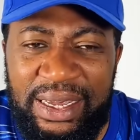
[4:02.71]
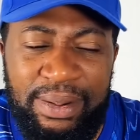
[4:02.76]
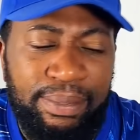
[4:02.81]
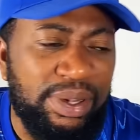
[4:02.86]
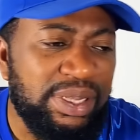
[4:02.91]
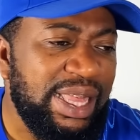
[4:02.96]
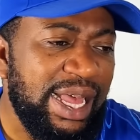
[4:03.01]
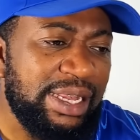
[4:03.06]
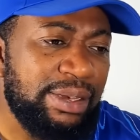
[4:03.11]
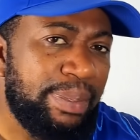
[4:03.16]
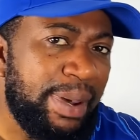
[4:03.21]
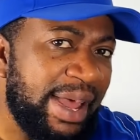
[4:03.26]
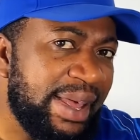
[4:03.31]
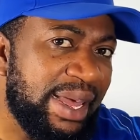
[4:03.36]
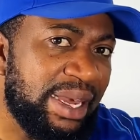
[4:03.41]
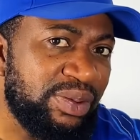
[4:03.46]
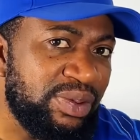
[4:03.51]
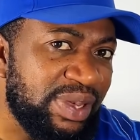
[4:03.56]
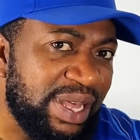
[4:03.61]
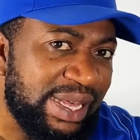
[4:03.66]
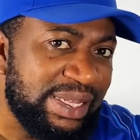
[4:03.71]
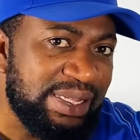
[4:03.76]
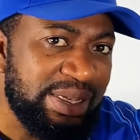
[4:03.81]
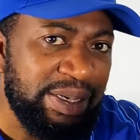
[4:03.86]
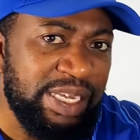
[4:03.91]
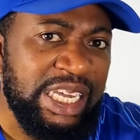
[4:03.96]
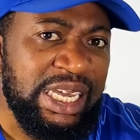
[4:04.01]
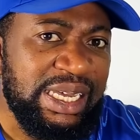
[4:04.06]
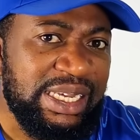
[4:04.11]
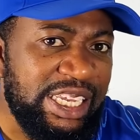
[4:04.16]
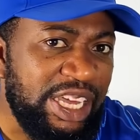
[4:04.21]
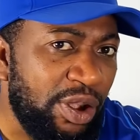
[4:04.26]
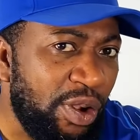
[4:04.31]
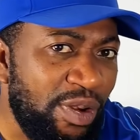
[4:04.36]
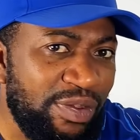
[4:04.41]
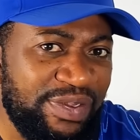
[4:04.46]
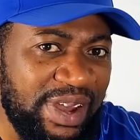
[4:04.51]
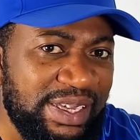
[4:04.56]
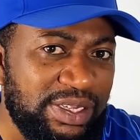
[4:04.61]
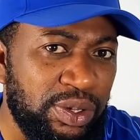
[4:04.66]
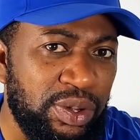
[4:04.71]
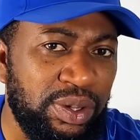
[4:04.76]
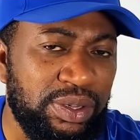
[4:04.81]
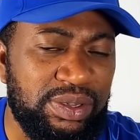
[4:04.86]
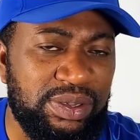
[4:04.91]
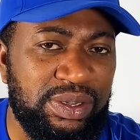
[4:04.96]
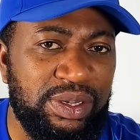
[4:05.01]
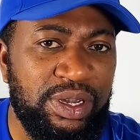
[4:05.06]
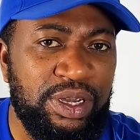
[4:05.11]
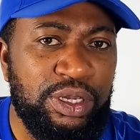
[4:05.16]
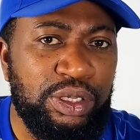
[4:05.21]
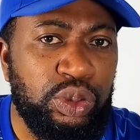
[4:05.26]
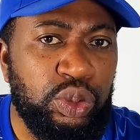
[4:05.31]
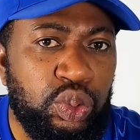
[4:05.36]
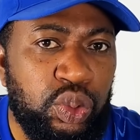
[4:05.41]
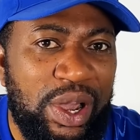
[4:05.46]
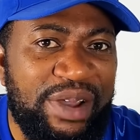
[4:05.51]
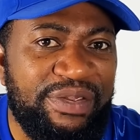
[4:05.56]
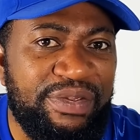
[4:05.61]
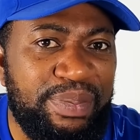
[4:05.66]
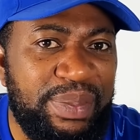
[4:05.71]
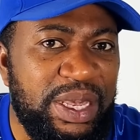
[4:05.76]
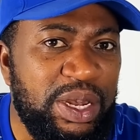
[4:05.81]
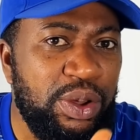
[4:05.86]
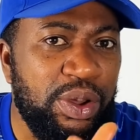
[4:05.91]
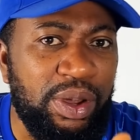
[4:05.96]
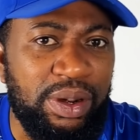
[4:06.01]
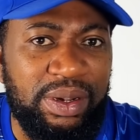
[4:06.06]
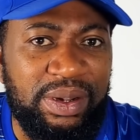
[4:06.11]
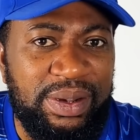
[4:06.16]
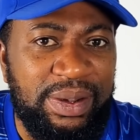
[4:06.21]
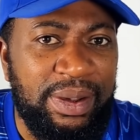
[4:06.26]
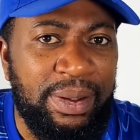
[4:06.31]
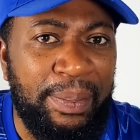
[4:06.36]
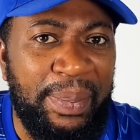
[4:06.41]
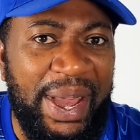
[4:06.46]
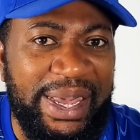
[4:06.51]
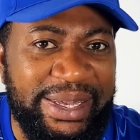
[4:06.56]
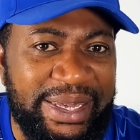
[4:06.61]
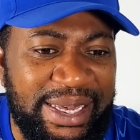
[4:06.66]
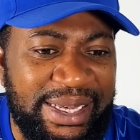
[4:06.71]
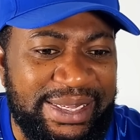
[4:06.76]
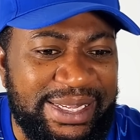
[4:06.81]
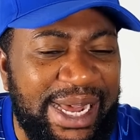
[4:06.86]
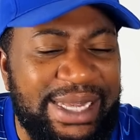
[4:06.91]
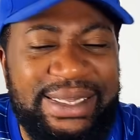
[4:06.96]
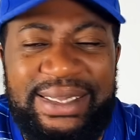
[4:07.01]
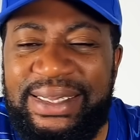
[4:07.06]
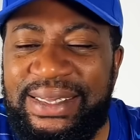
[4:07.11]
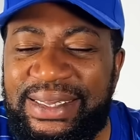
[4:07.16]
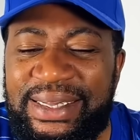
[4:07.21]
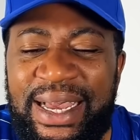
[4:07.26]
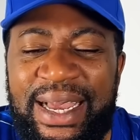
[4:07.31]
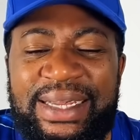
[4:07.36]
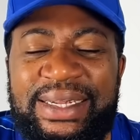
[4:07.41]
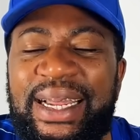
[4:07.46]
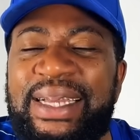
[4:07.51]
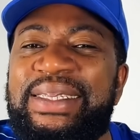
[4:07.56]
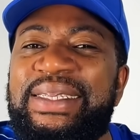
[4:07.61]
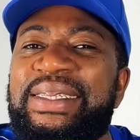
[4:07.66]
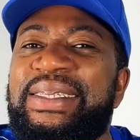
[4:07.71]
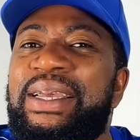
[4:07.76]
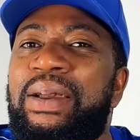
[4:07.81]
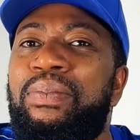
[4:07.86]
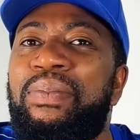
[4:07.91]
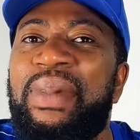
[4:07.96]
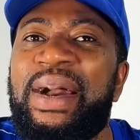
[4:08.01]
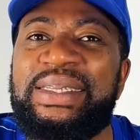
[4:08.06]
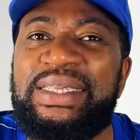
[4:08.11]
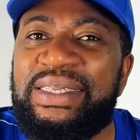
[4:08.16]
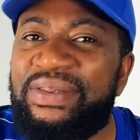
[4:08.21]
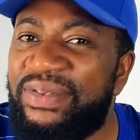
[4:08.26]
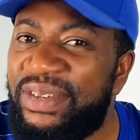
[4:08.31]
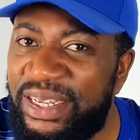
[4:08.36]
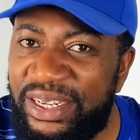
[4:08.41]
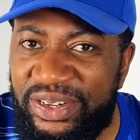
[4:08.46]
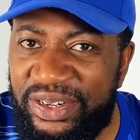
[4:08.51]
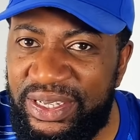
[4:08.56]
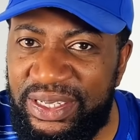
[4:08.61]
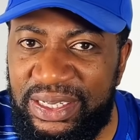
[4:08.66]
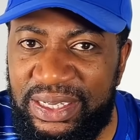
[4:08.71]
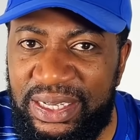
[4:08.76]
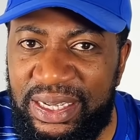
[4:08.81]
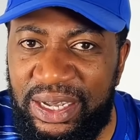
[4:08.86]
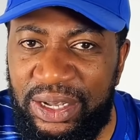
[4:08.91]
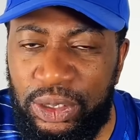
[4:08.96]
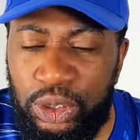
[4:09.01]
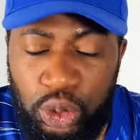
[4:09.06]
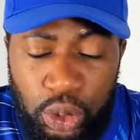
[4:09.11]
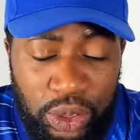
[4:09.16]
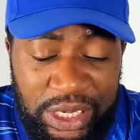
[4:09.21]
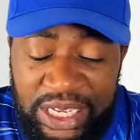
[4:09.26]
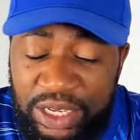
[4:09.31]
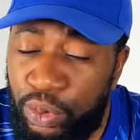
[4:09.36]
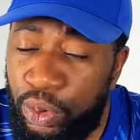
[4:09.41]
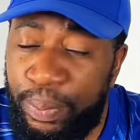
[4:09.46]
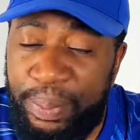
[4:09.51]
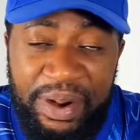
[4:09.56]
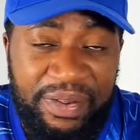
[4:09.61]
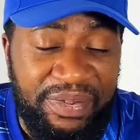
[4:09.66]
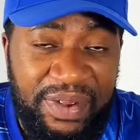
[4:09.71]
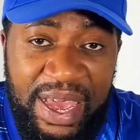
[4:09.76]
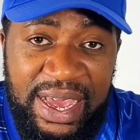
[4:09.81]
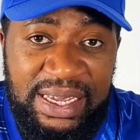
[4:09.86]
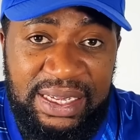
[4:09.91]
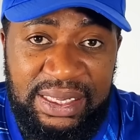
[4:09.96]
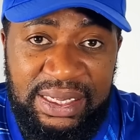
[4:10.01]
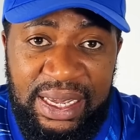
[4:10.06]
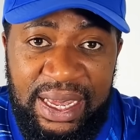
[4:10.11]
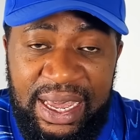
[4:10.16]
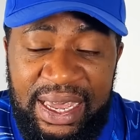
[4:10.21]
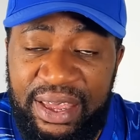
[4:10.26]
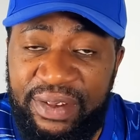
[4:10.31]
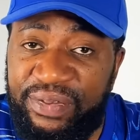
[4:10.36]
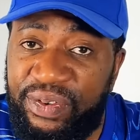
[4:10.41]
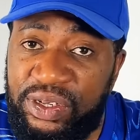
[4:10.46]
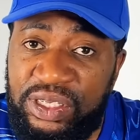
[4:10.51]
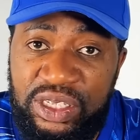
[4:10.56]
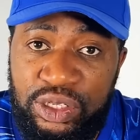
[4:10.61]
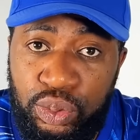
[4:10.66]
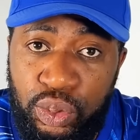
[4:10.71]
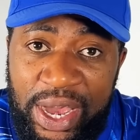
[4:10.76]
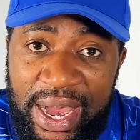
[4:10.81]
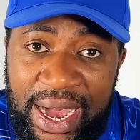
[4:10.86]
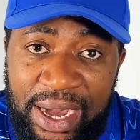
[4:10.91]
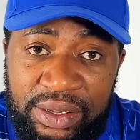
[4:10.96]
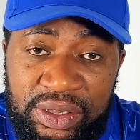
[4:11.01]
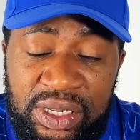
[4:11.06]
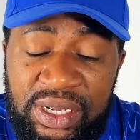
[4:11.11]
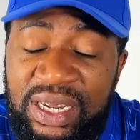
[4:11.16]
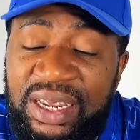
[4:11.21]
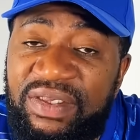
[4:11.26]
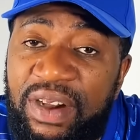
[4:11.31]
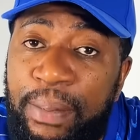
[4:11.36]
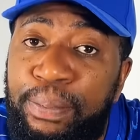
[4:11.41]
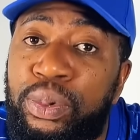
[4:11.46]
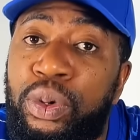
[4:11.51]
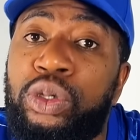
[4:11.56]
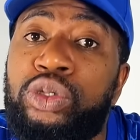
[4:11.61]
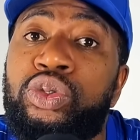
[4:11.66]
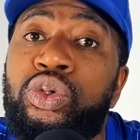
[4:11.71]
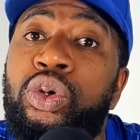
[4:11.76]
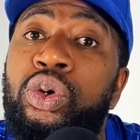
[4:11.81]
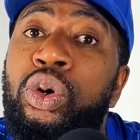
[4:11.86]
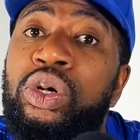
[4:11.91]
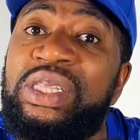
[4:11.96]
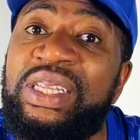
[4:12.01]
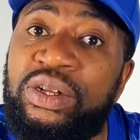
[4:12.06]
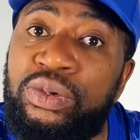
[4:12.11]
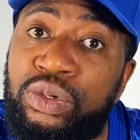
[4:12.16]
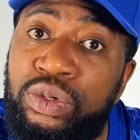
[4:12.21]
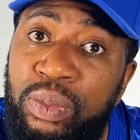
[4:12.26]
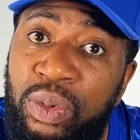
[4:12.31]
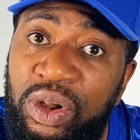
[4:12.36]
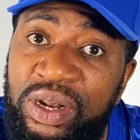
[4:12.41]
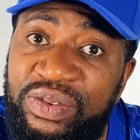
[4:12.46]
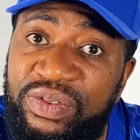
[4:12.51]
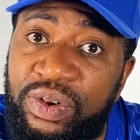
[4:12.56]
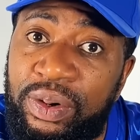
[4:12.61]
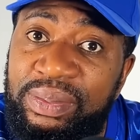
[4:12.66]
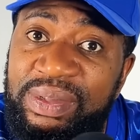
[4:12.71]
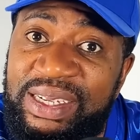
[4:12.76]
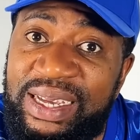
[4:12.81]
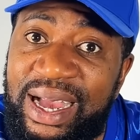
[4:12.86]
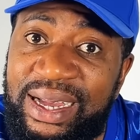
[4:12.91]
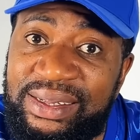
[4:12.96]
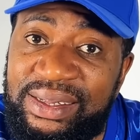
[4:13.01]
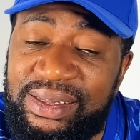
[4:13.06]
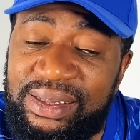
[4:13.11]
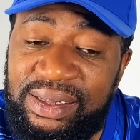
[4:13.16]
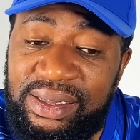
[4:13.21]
But at Bayern, look at the offer he's got. 12 million per year. That is a massive increase. So he will prefer it. He forced his way out. Liverpool also got a good money from Diaz.